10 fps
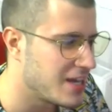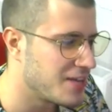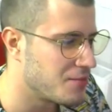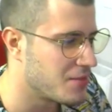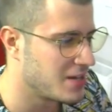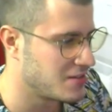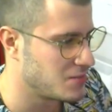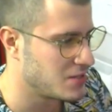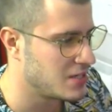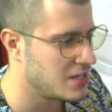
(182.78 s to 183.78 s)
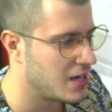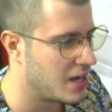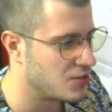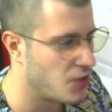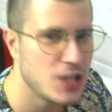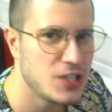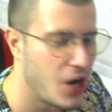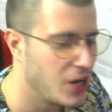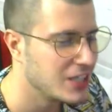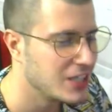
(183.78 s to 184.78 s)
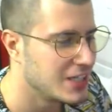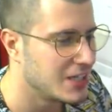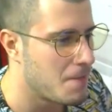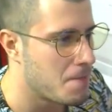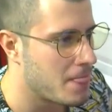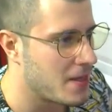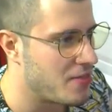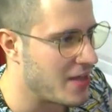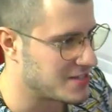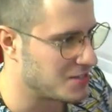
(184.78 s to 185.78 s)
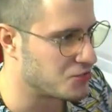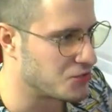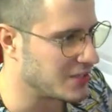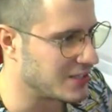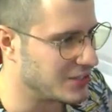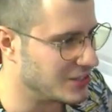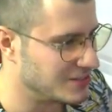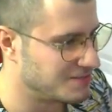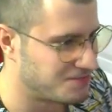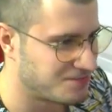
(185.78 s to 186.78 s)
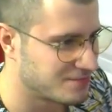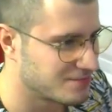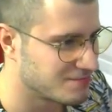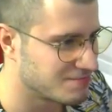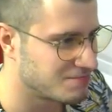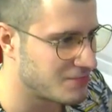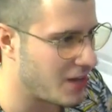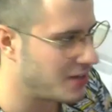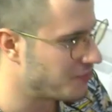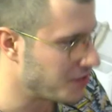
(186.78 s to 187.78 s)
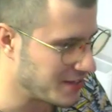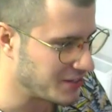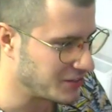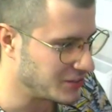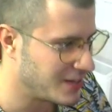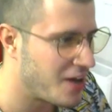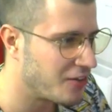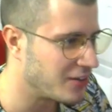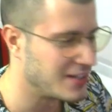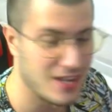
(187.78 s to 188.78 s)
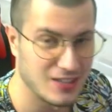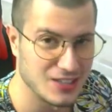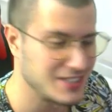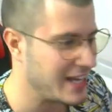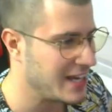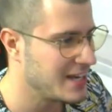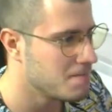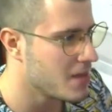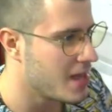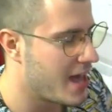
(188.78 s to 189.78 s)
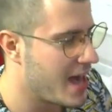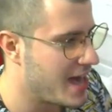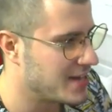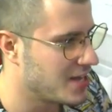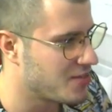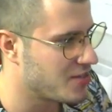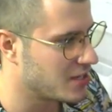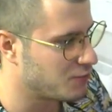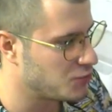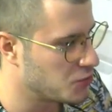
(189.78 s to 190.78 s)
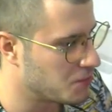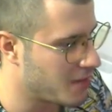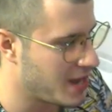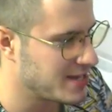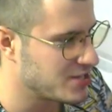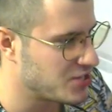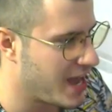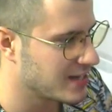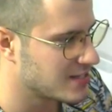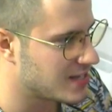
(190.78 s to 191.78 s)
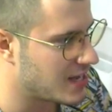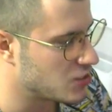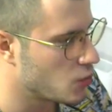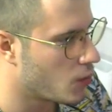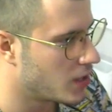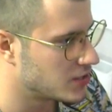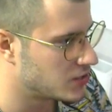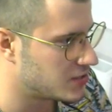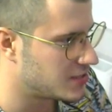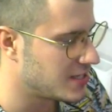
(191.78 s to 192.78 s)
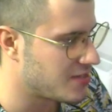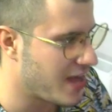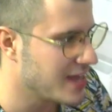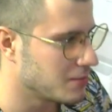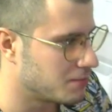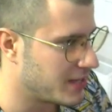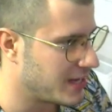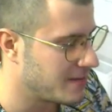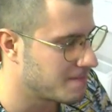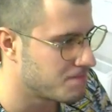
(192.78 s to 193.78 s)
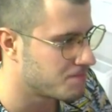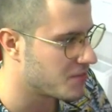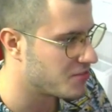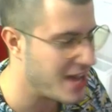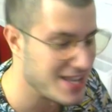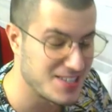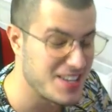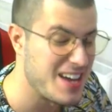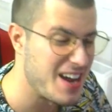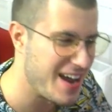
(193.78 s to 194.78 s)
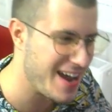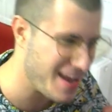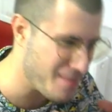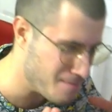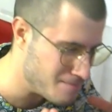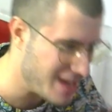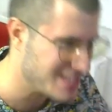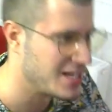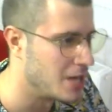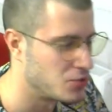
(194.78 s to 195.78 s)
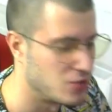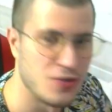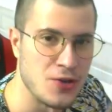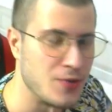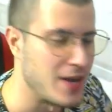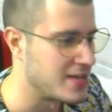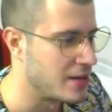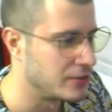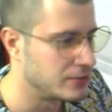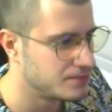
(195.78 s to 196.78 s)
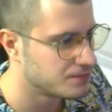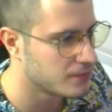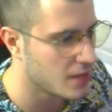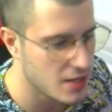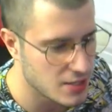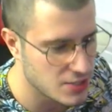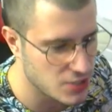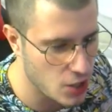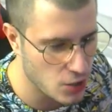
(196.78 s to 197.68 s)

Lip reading: reminds me a Roadhog. That seems really cool. Really cool. I really like this skin. And I think if you're maining tanks and you want to see that in play, that's a best option for you right now. So